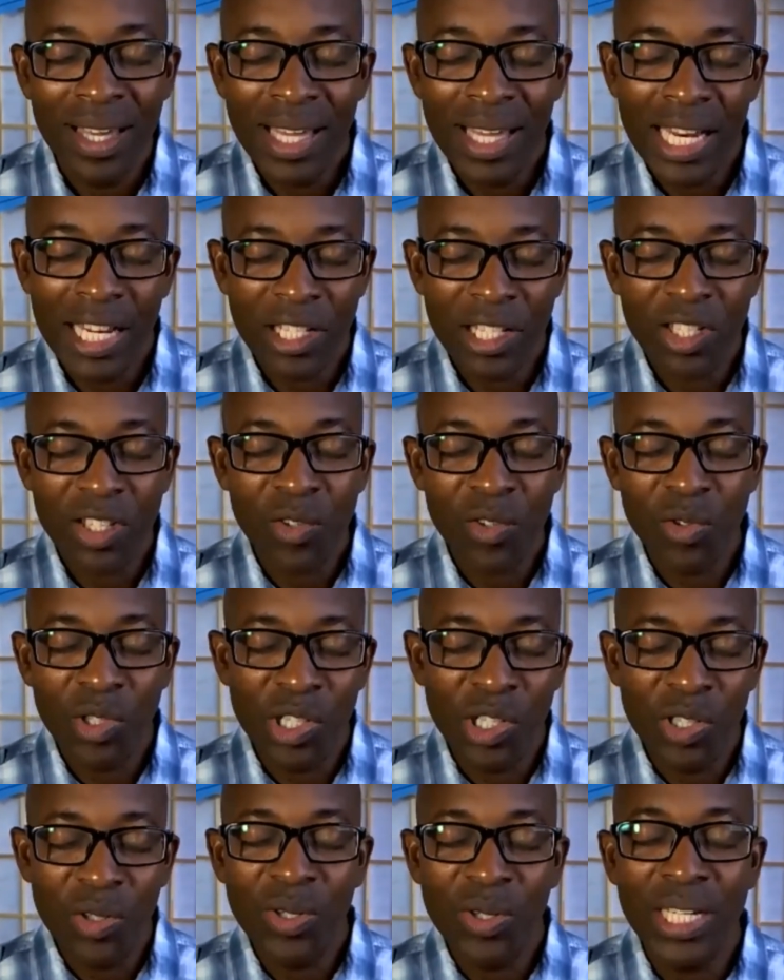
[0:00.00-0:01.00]
And in so
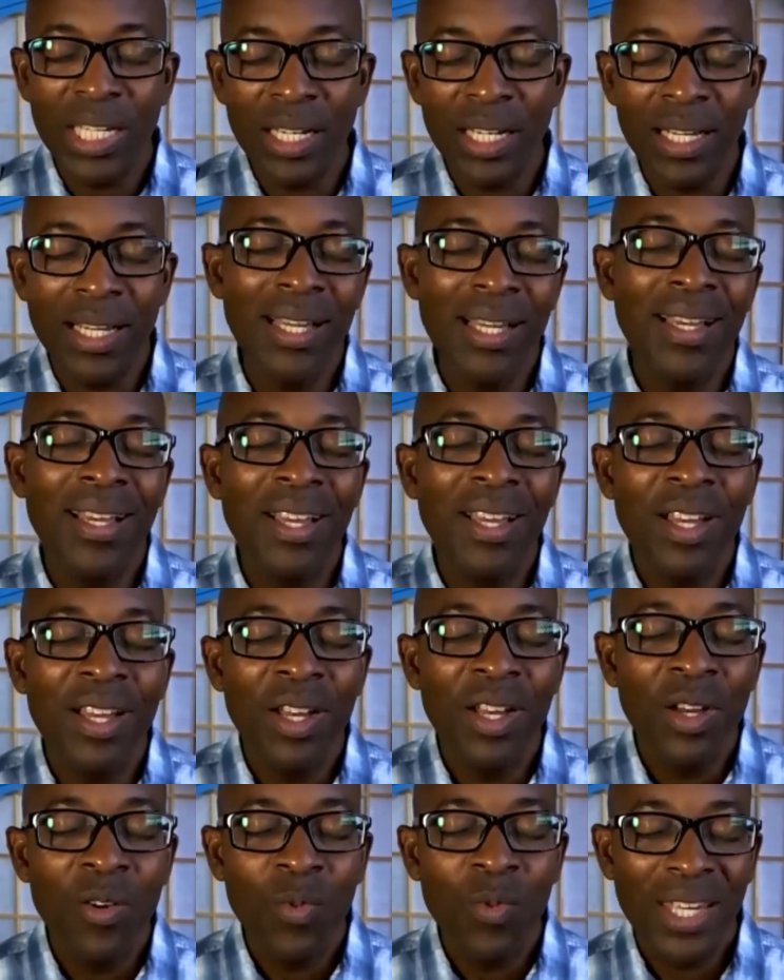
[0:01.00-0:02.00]
doing,
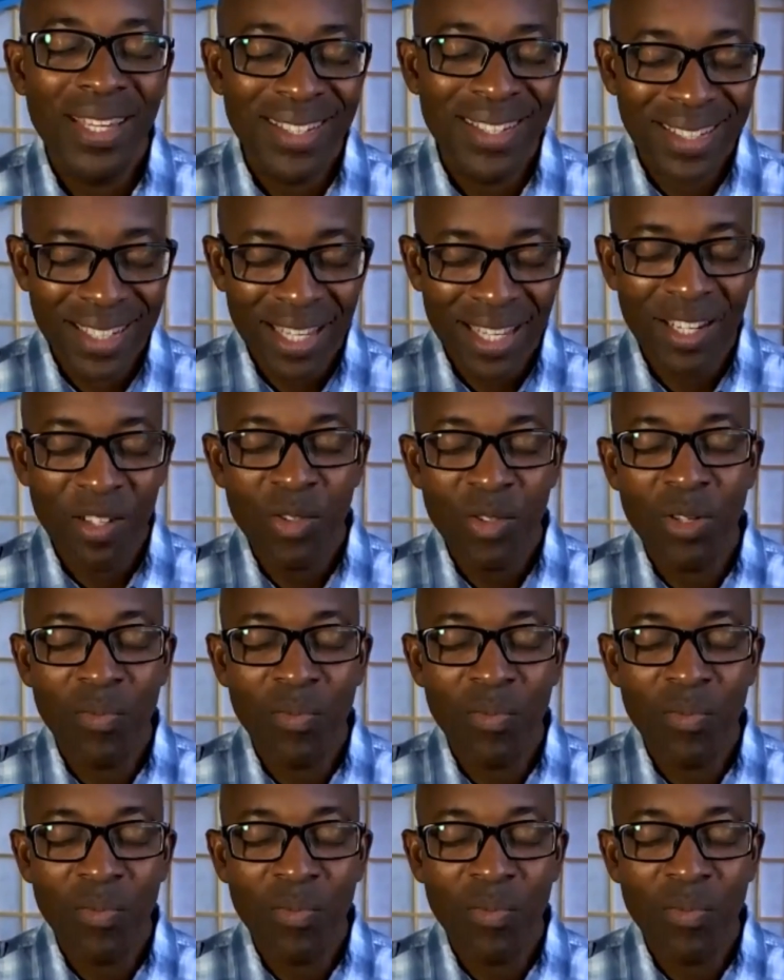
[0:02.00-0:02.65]
we continue